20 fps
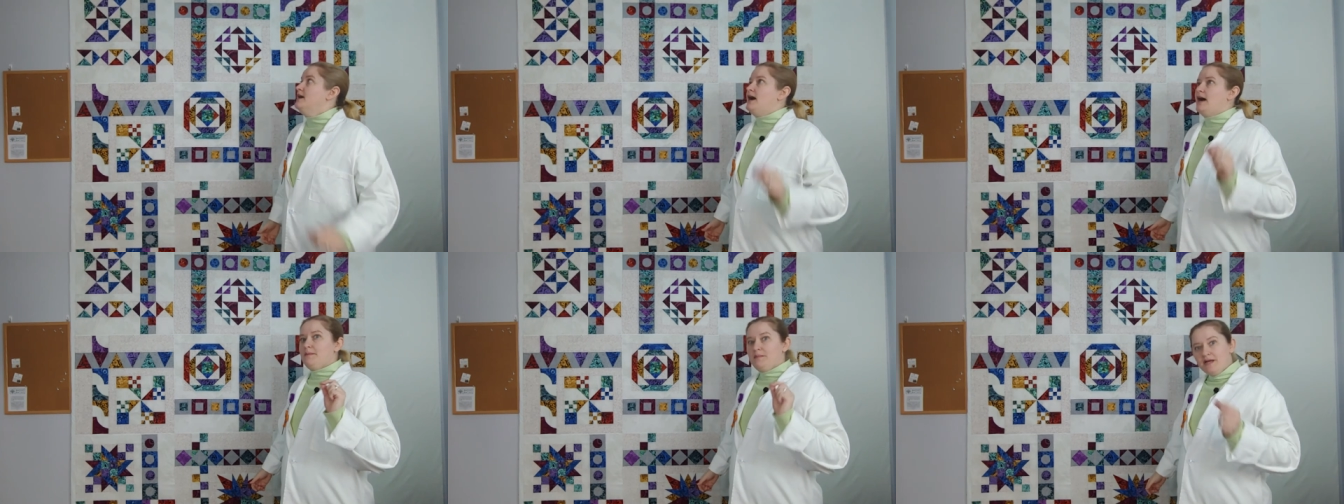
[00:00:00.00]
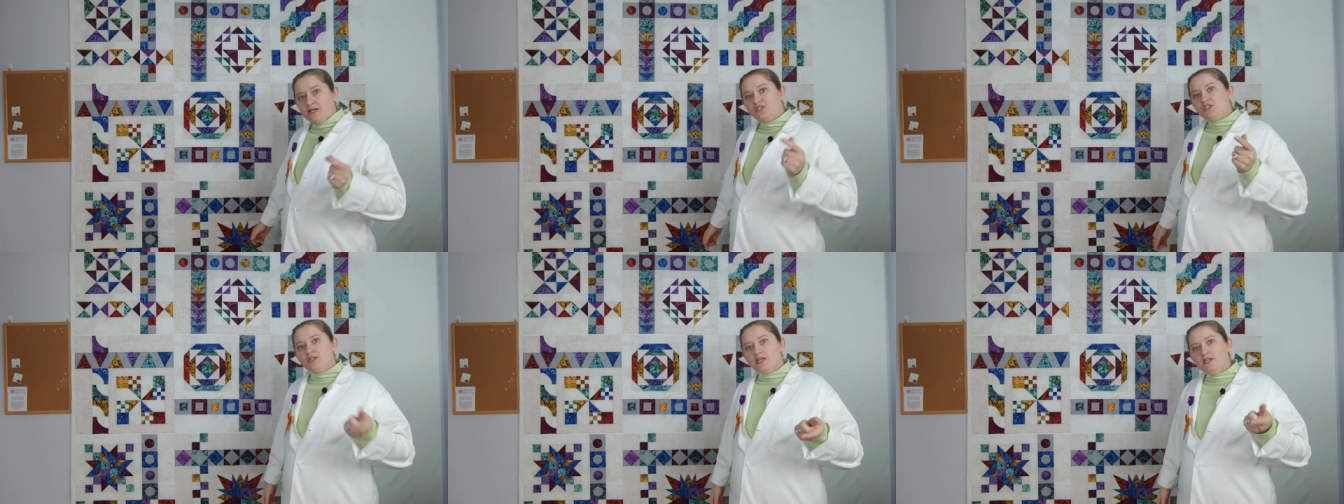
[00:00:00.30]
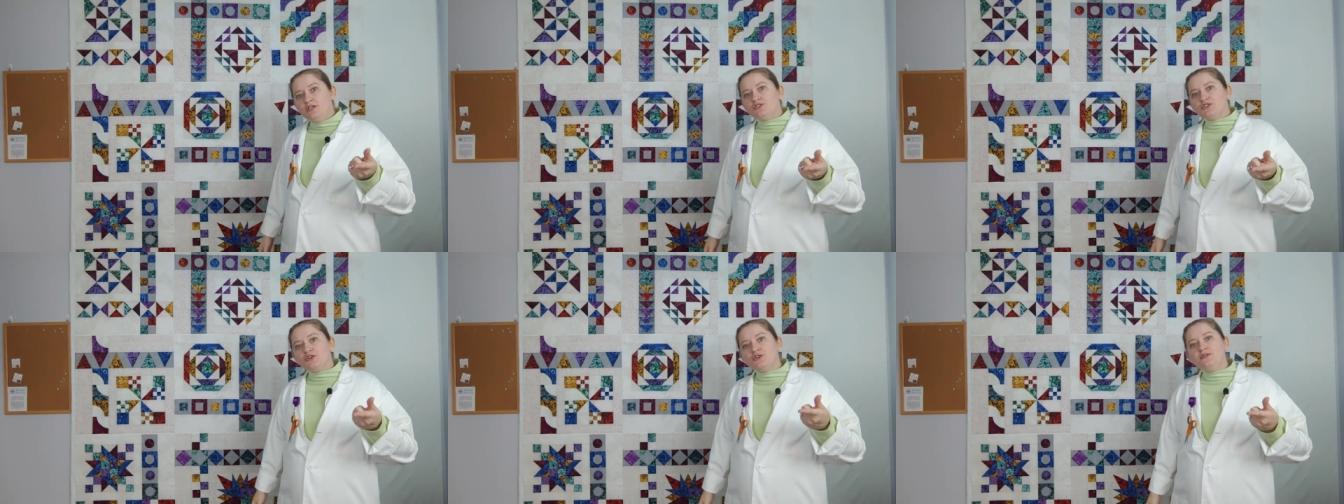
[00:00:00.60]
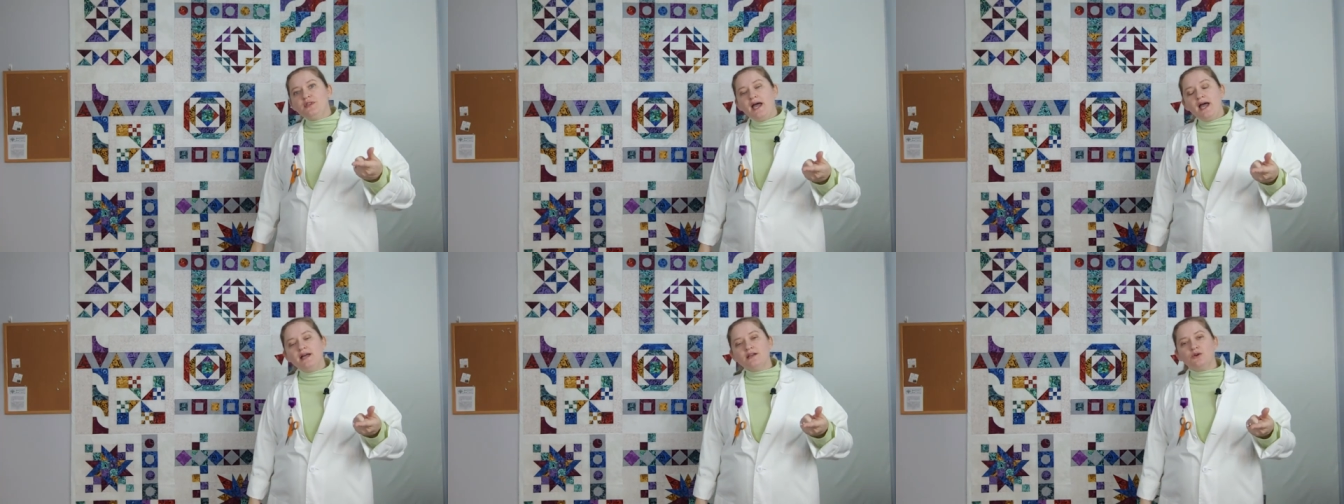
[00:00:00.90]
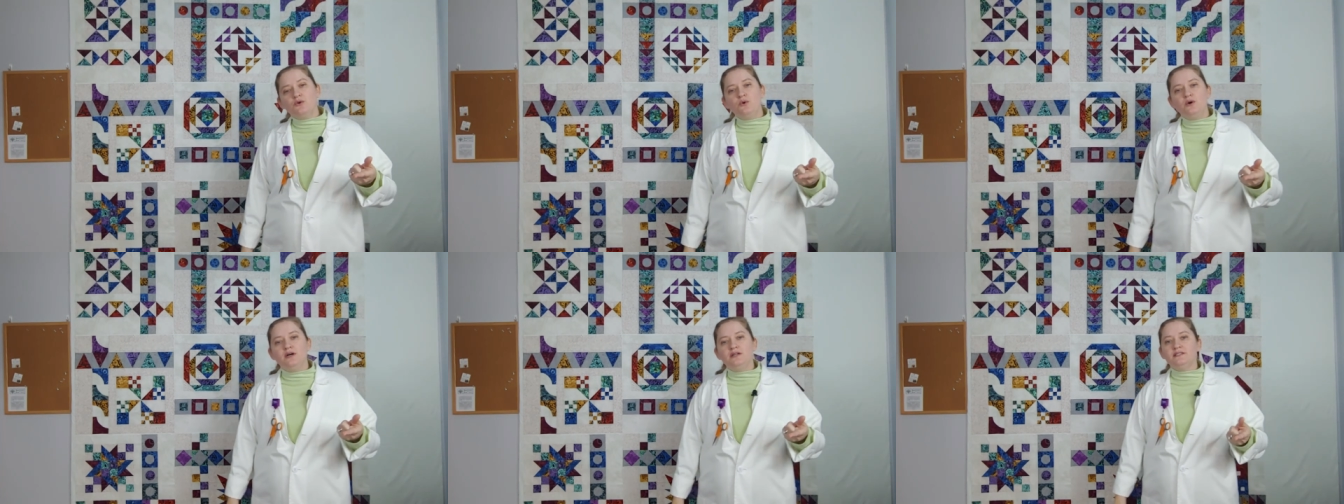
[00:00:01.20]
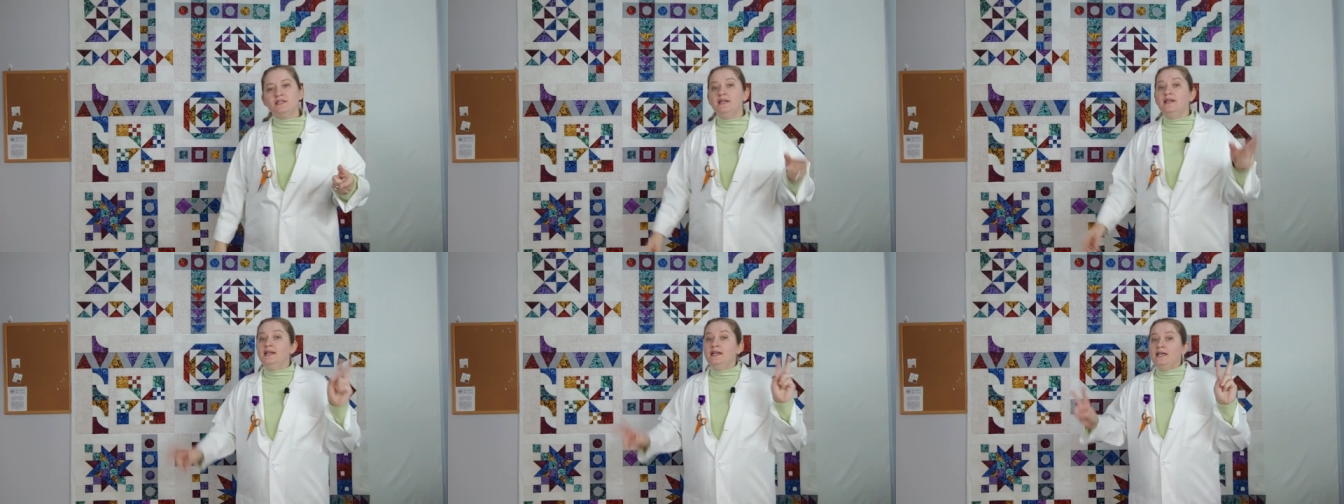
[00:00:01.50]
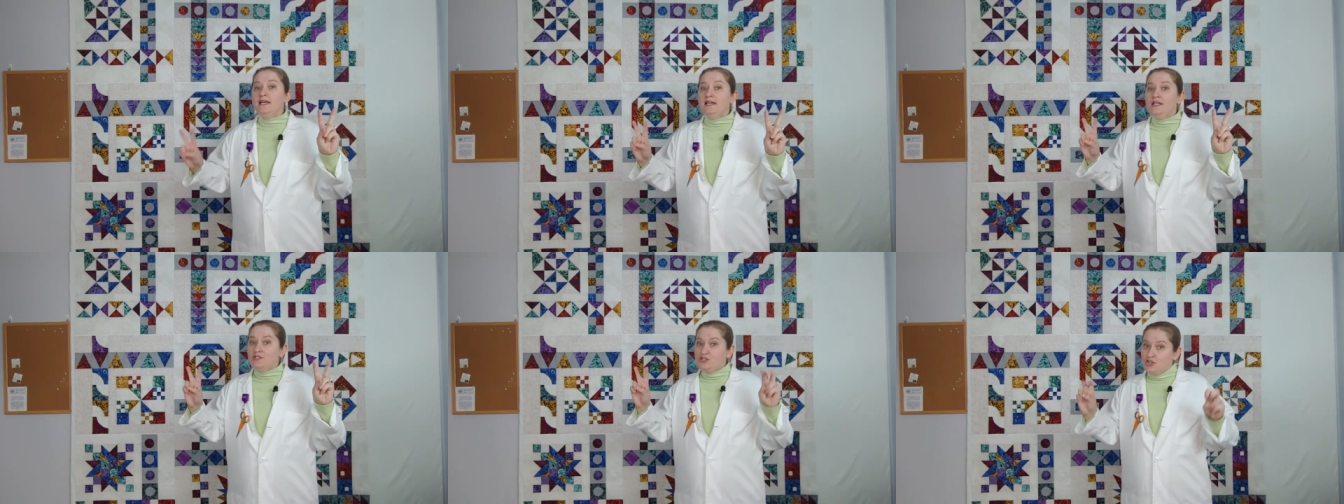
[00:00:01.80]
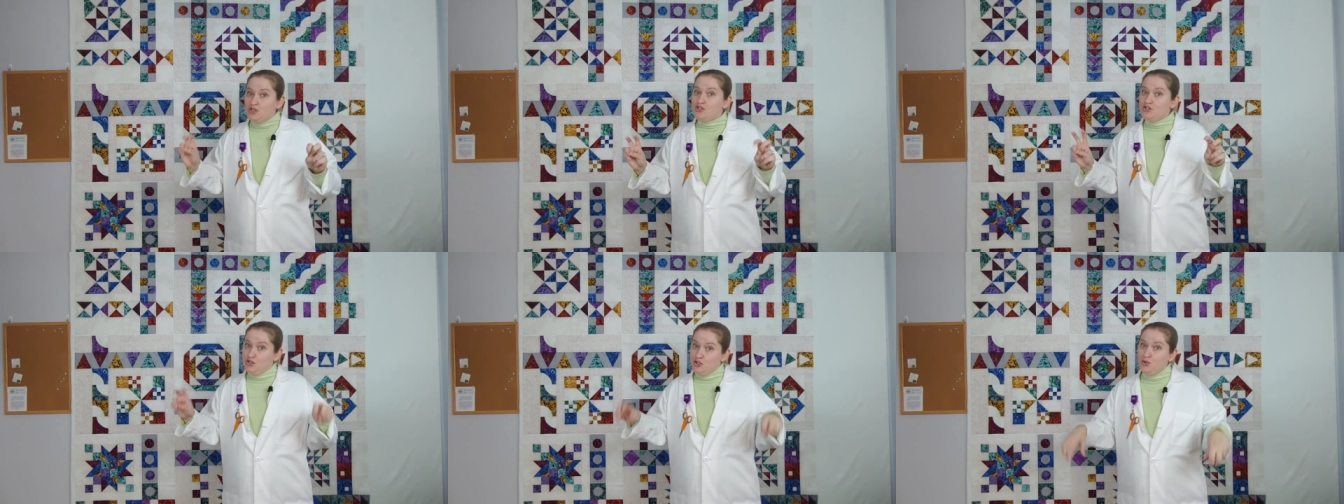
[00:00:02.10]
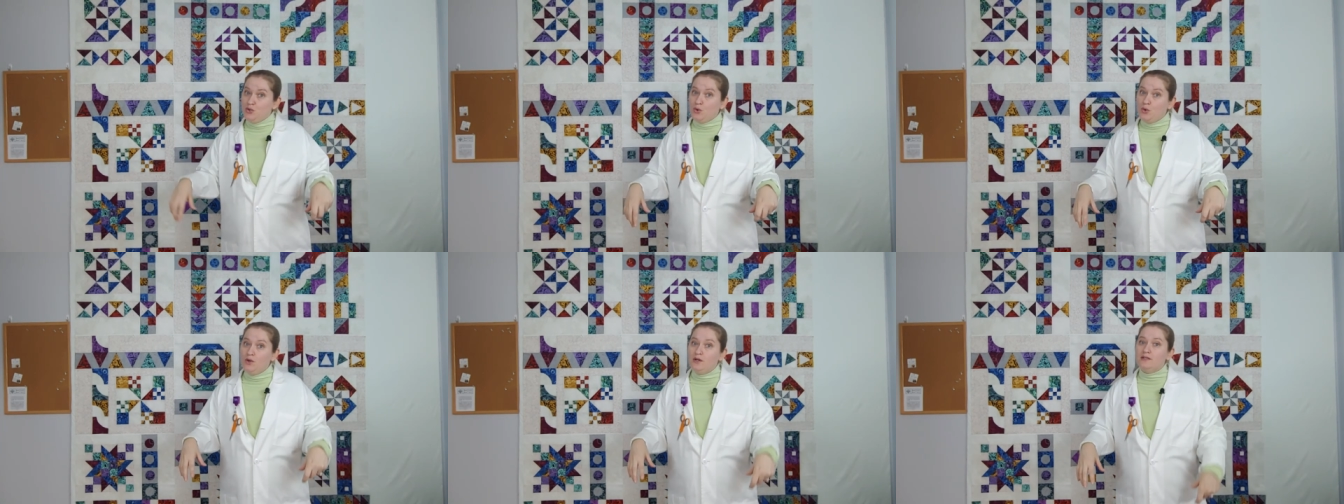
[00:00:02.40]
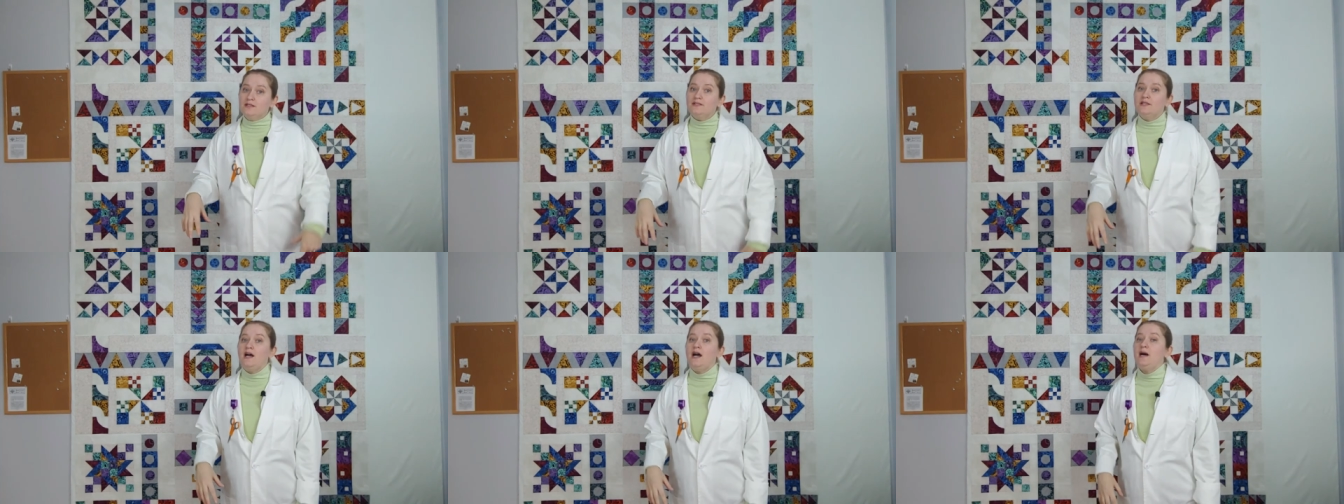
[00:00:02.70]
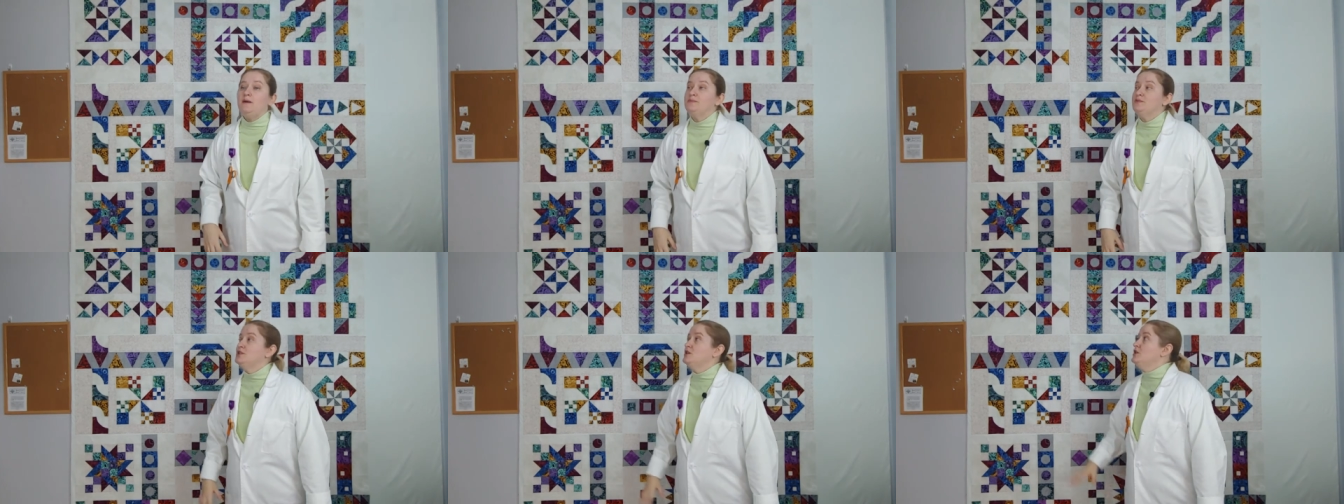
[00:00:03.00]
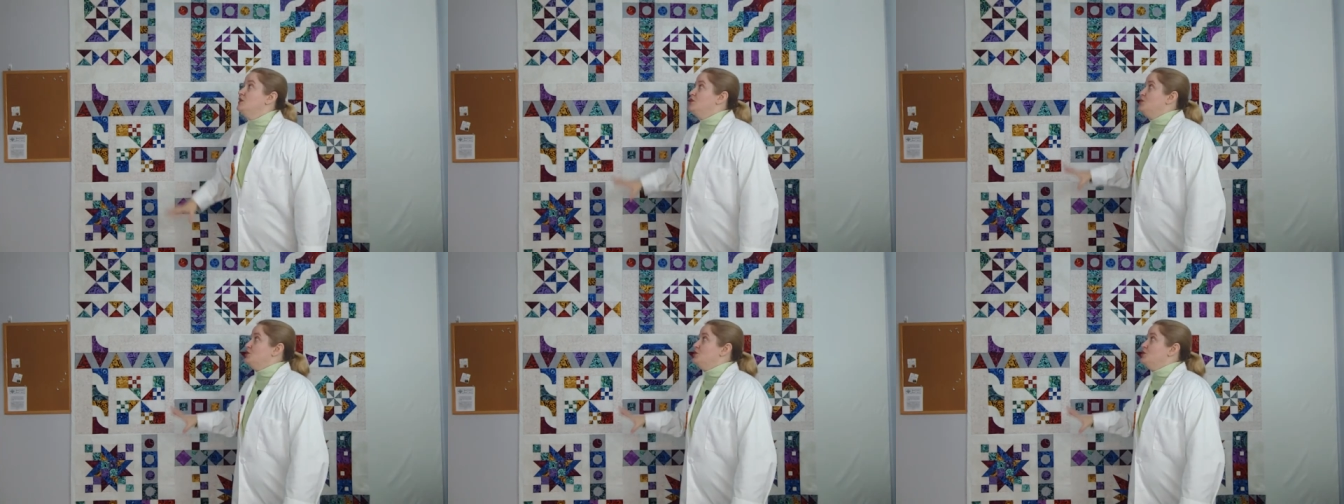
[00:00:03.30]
I'm actually going to turn that quilt into two quilt tops.